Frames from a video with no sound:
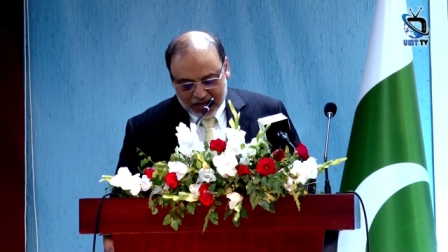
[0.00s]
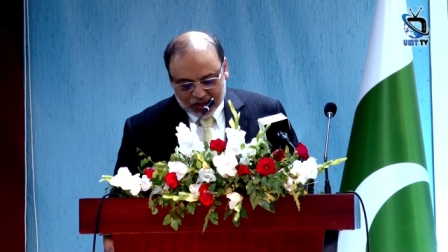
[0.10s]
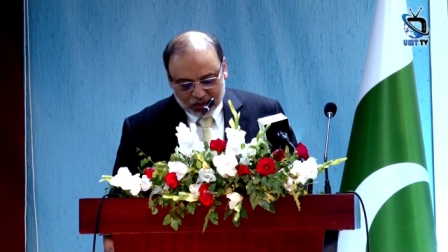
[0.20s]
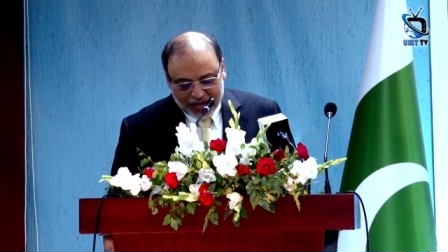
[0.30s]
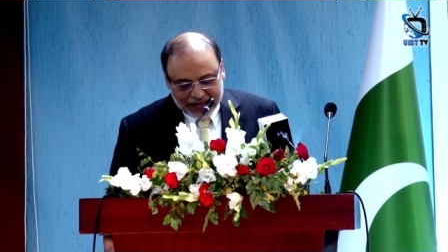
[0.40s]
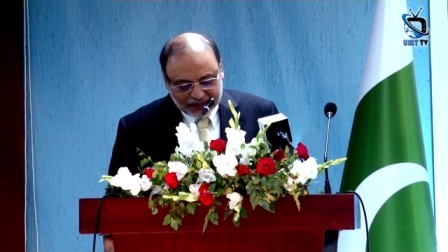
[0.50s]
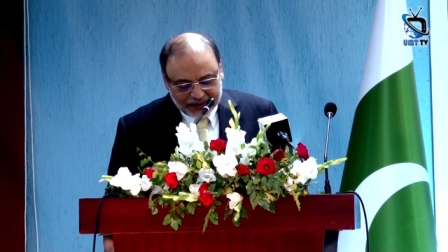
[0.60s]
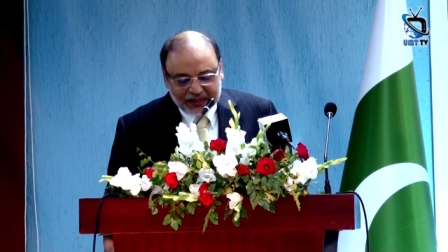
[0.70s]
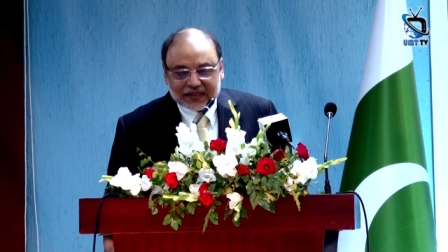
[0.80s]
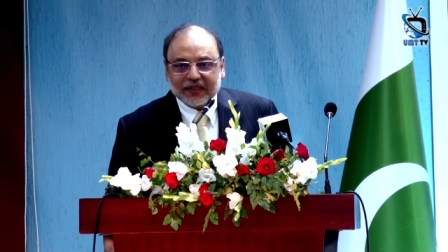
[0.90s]
So I
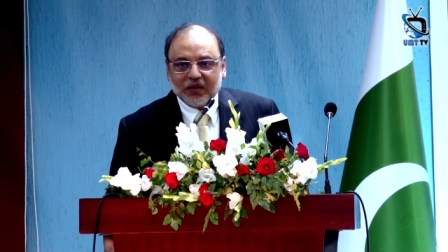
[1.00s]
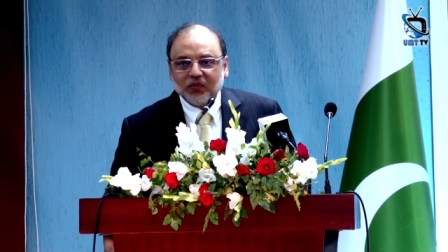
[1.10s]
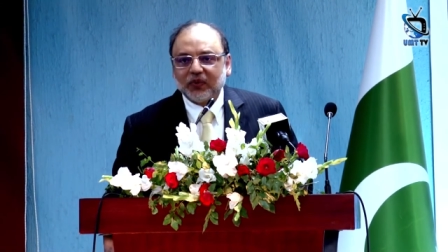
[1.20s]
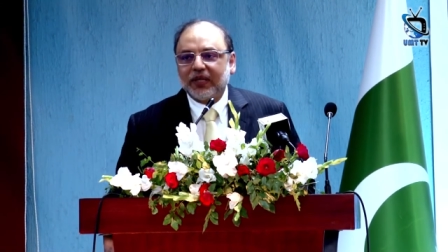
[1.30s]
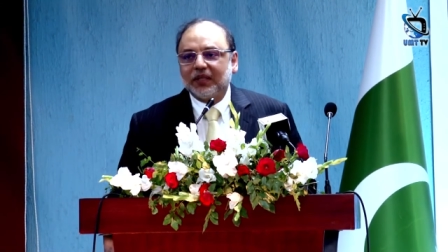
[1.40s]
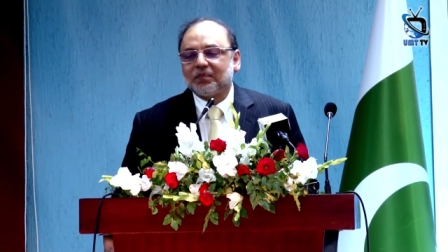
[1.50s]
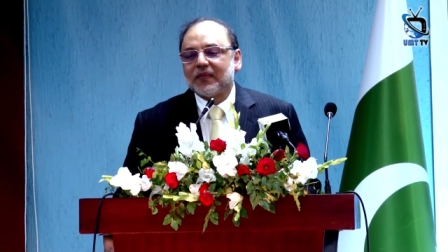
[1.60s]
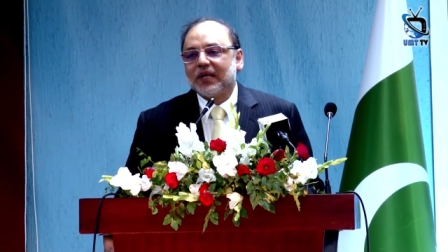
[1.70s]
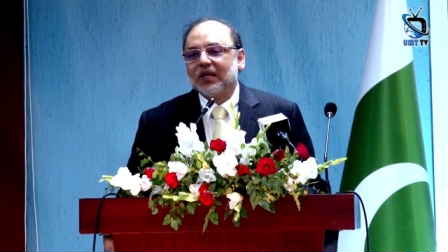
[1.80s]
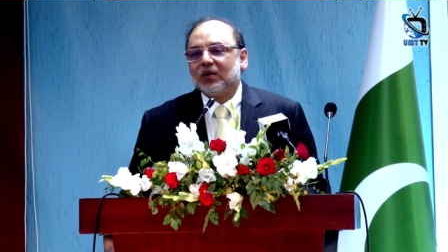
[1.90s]
think somewhere
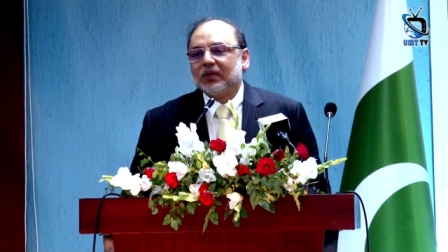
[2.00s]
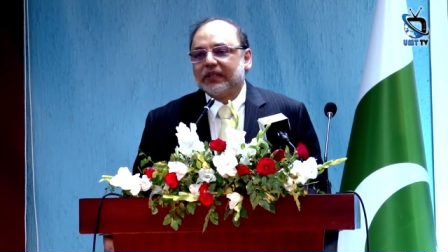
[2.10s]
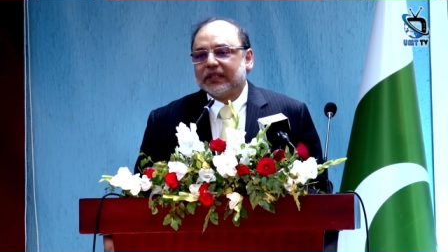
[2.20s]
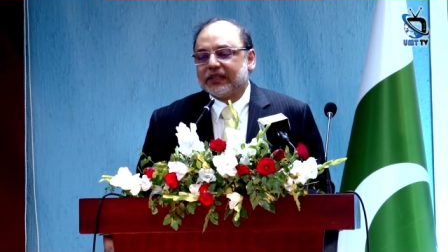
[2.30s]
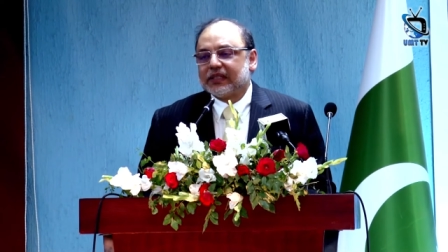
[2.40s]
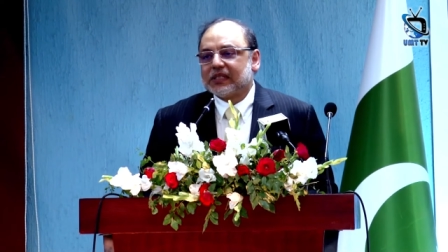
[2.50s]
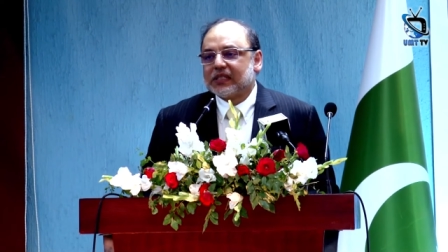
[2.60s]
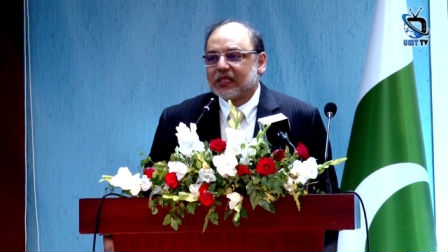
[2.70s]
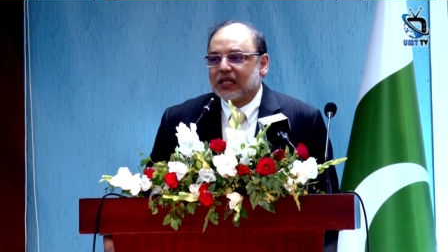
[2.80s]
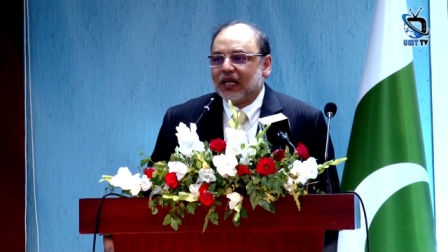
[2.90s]

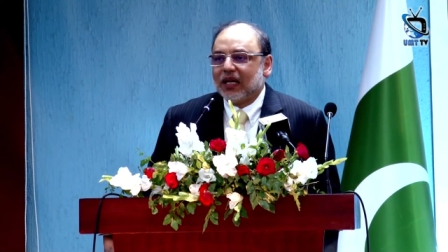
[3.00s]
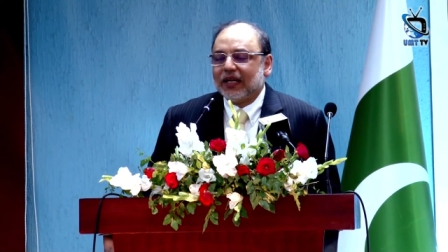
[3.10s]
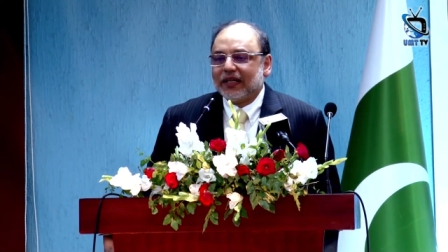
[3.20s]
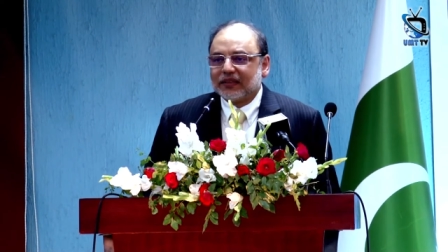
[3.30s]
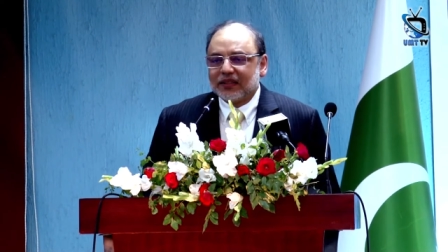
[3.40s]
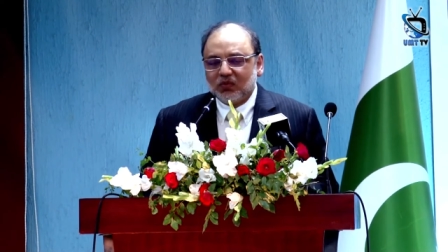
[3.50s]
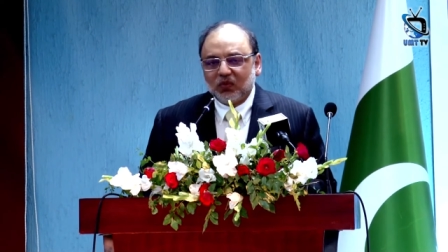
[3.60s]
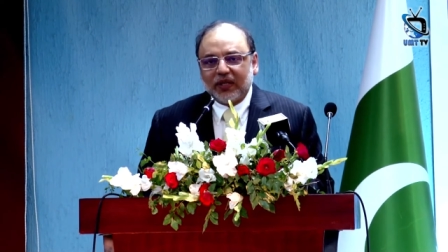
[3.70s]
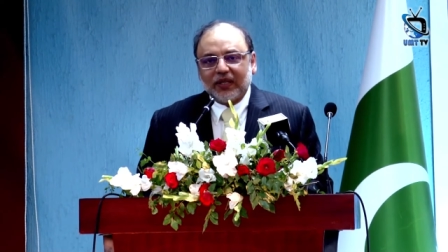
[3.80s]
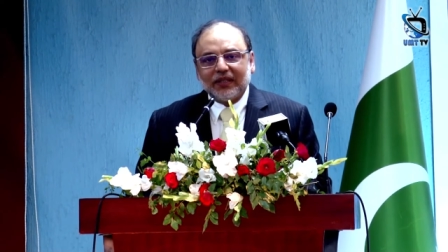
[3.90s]
this uh,
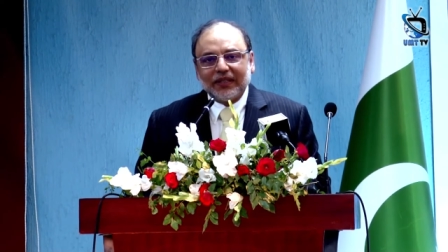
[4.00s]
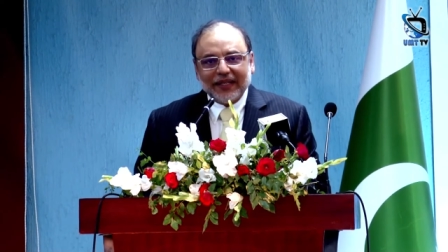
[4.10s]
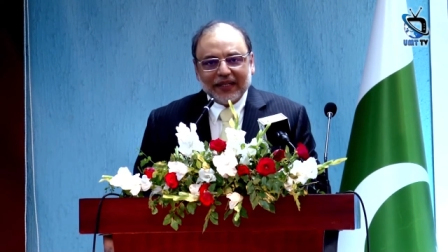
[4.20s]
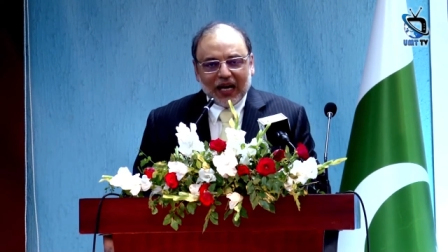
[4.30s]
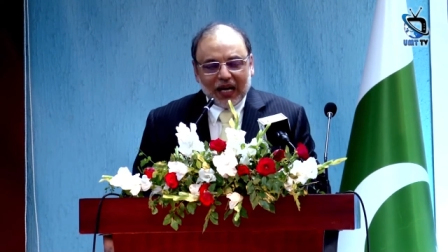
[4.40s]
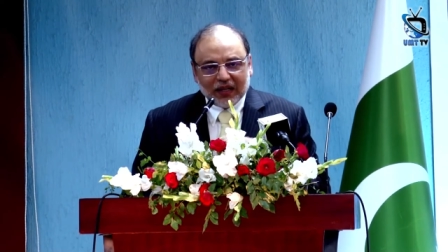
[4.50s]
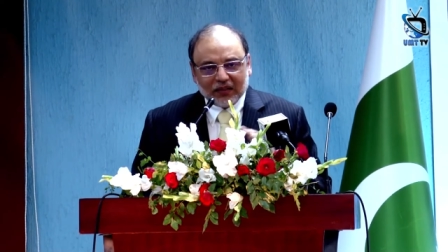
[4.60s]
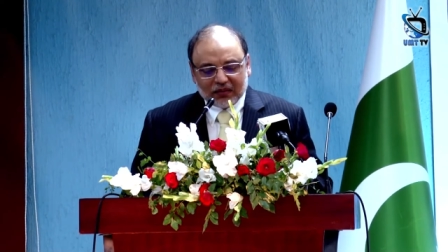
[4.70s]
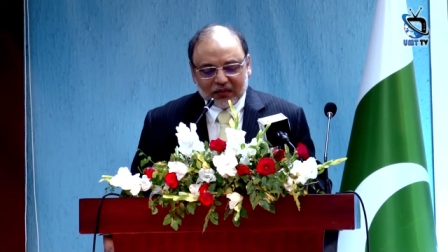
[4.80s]
somewhere in our